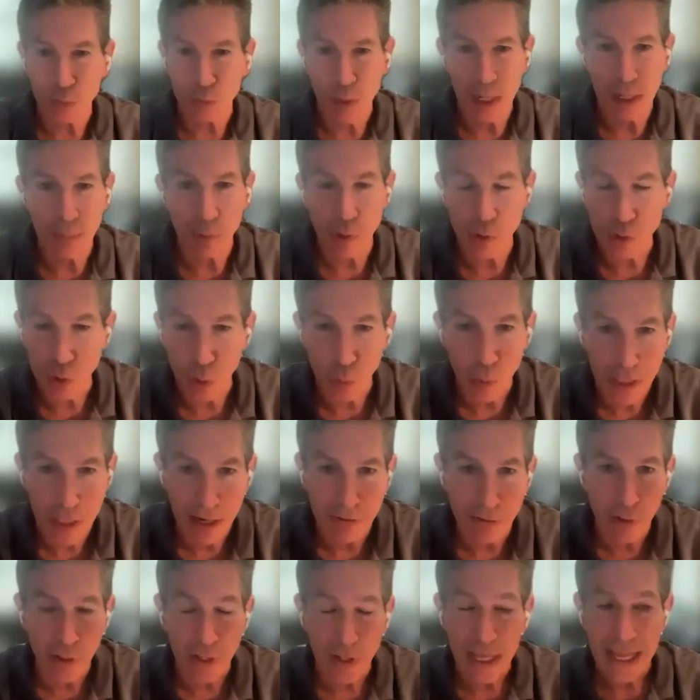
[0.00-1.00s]
newspapers or
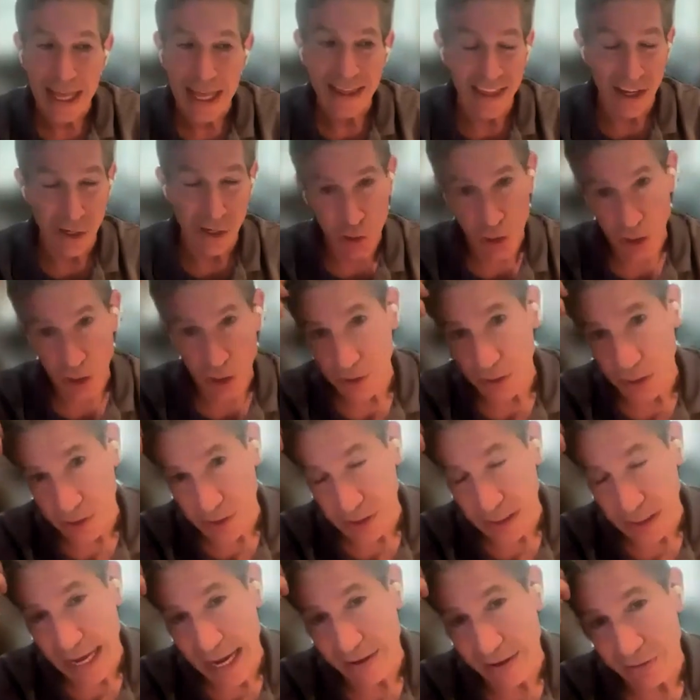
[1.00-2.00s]
whatever that just
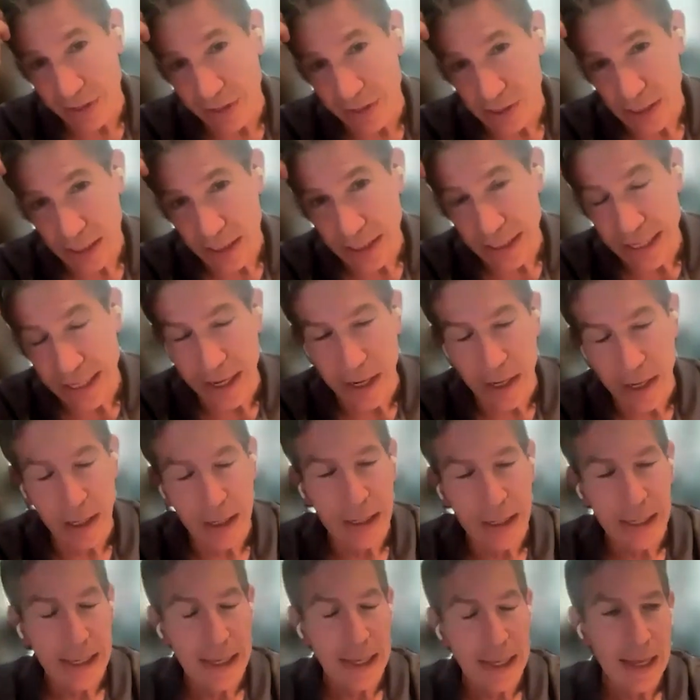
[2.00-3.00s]
doesn't have this in
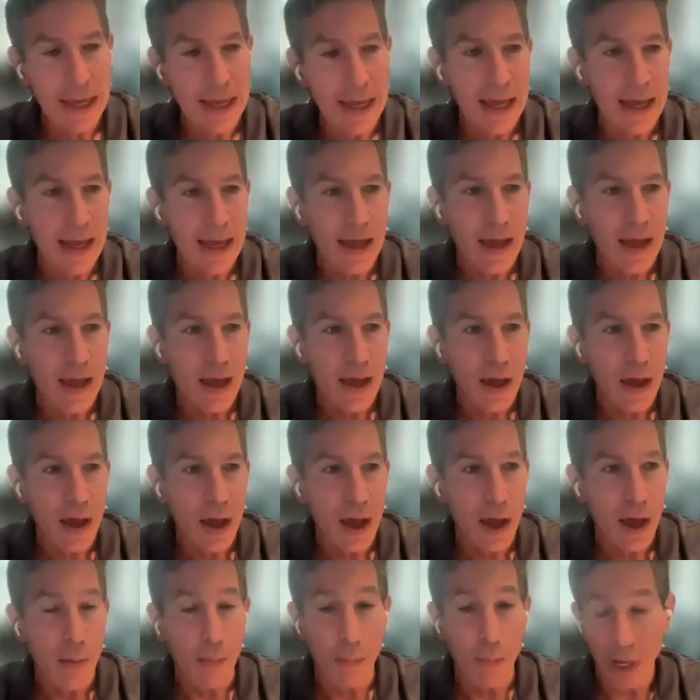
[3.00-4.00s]
there.
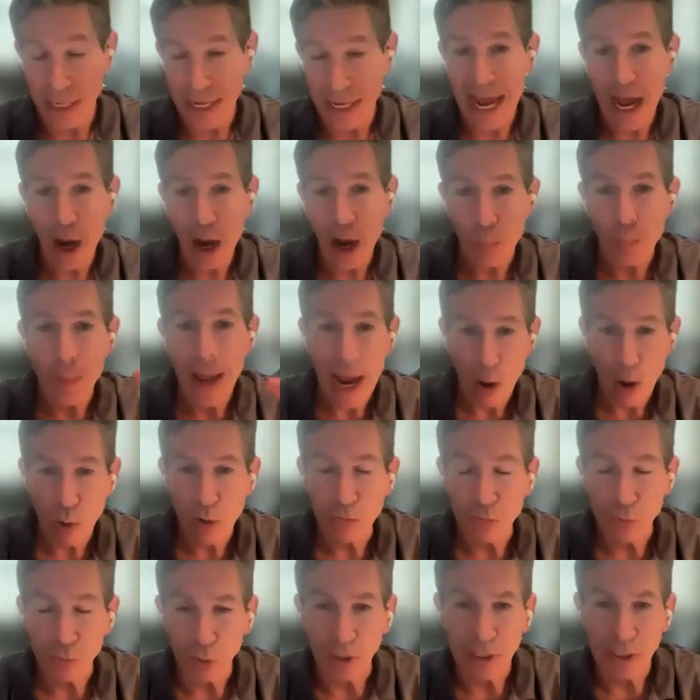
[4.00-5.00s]
But how
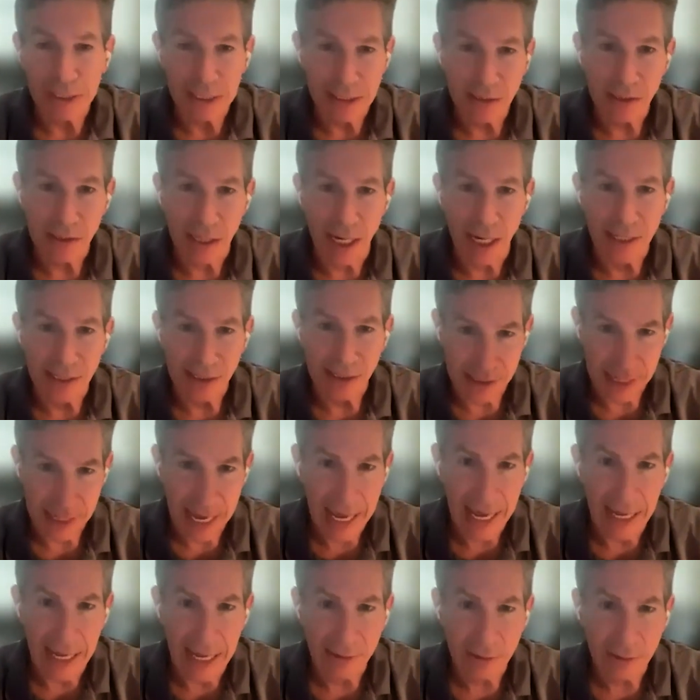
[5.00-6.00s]
powerful an insight is
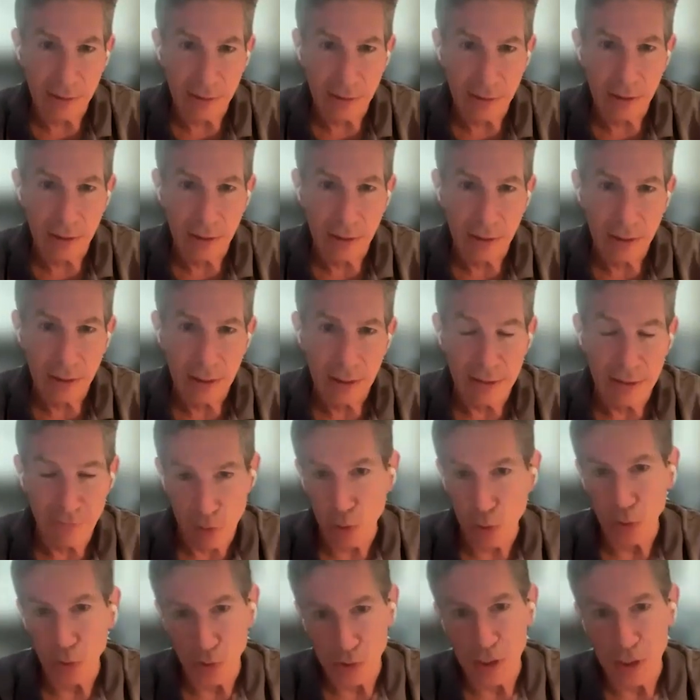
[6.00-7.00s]
that
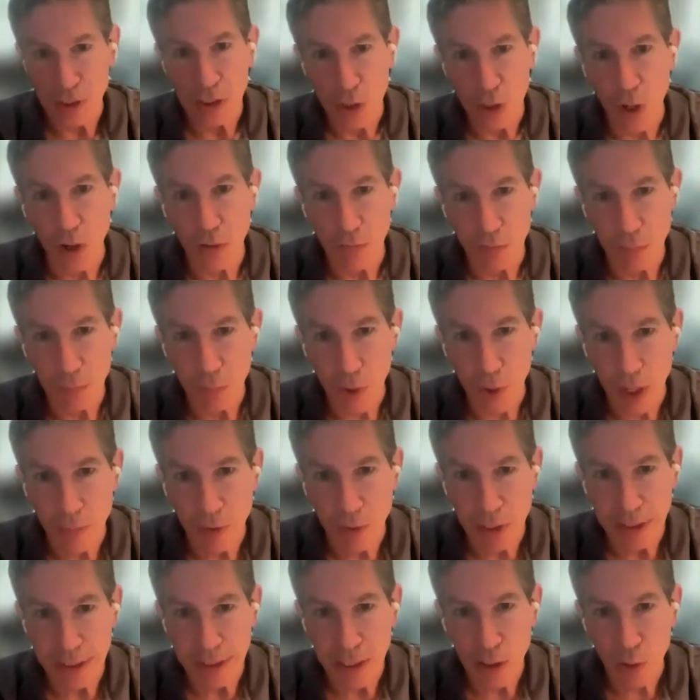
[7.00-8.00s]
if you're the CEO of a
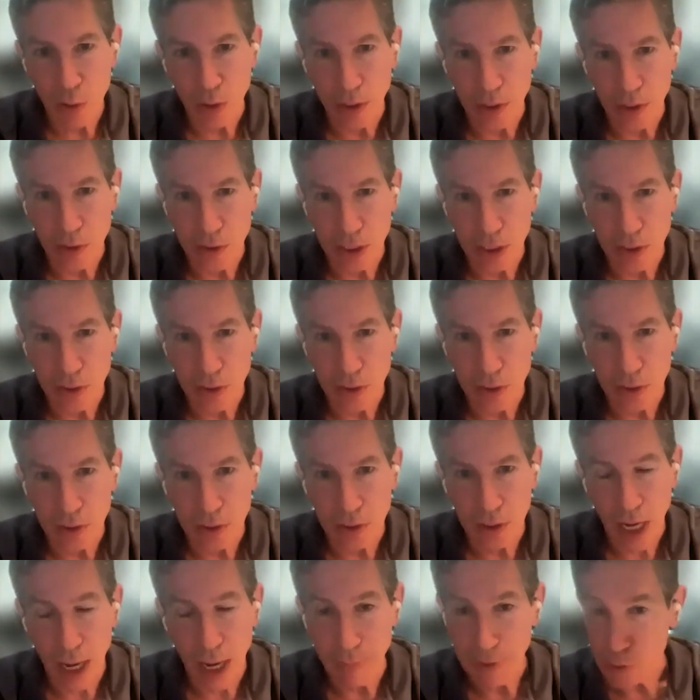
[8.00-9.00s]
primary care organization?
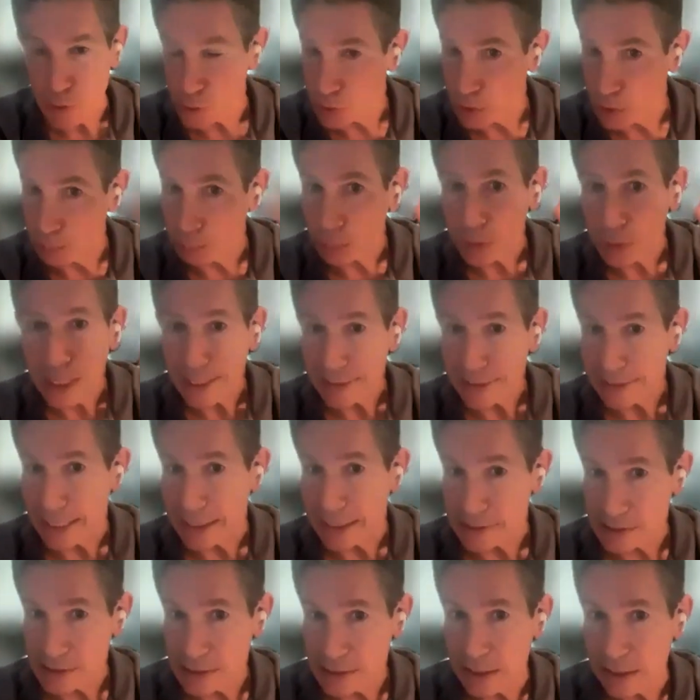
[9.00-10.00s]
I mean, just to plant
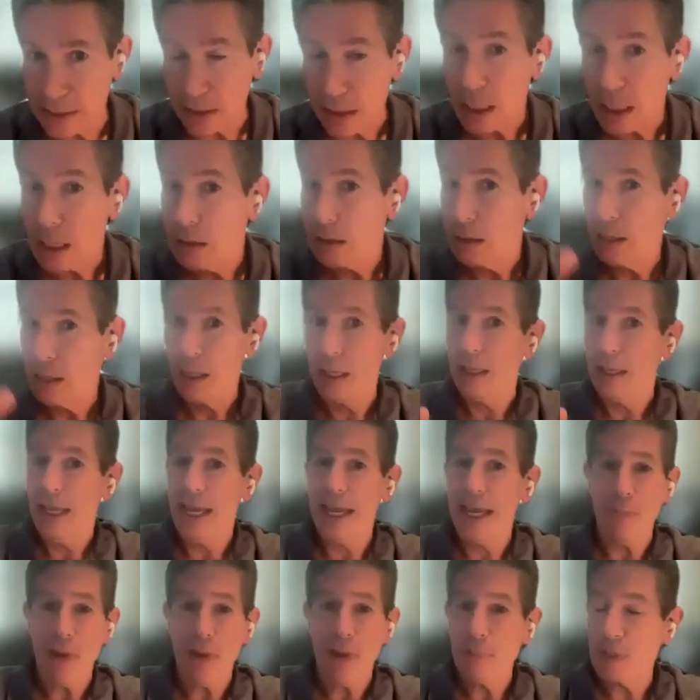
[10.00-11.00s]
that seed, hey,